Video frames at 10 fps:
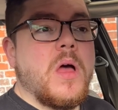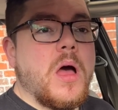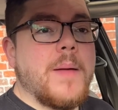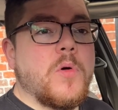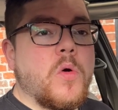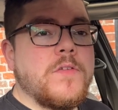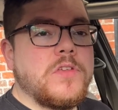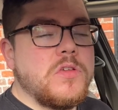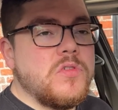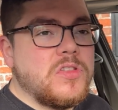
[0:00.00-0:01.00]
or if
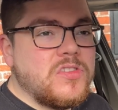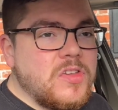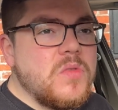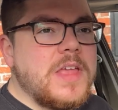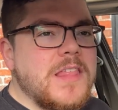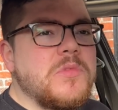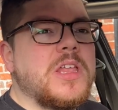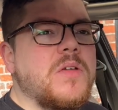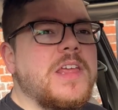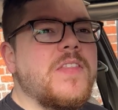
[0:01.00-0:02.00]
you do get them, you
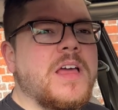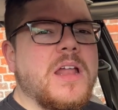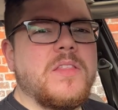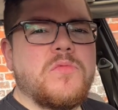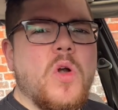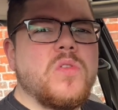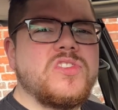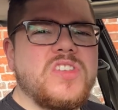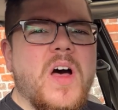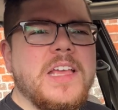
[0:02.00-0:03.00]
can only get the kind of the wrong
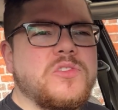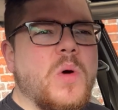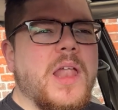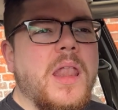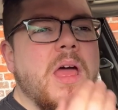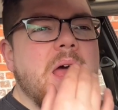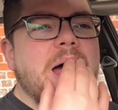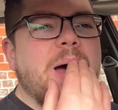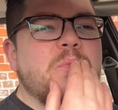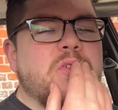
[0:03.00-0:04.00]
size one
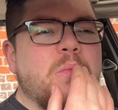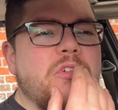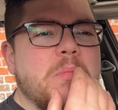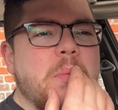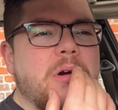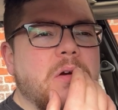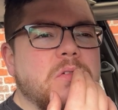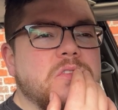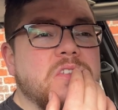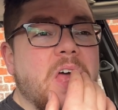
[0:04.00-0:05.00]
from Rimmer
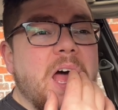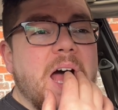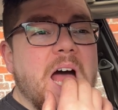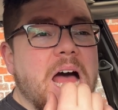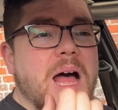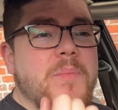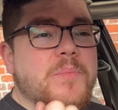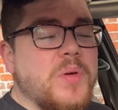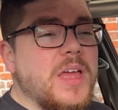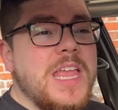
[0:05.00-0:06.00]
Bros.
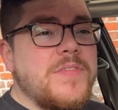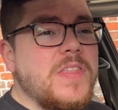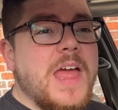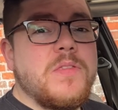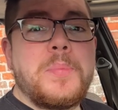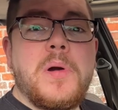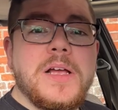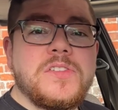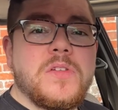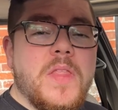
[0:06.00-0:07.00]
But even then, the
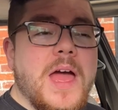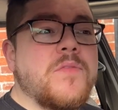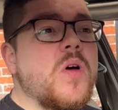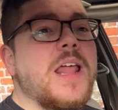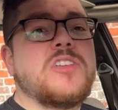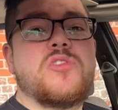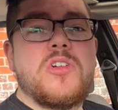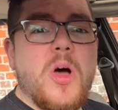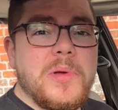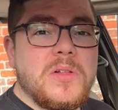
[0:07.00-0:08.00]
prices on that have gone
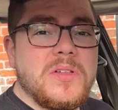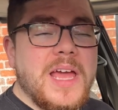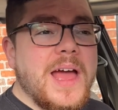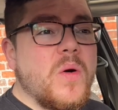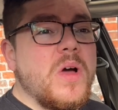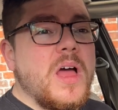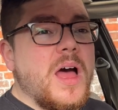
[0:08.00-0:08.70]
astronomical now.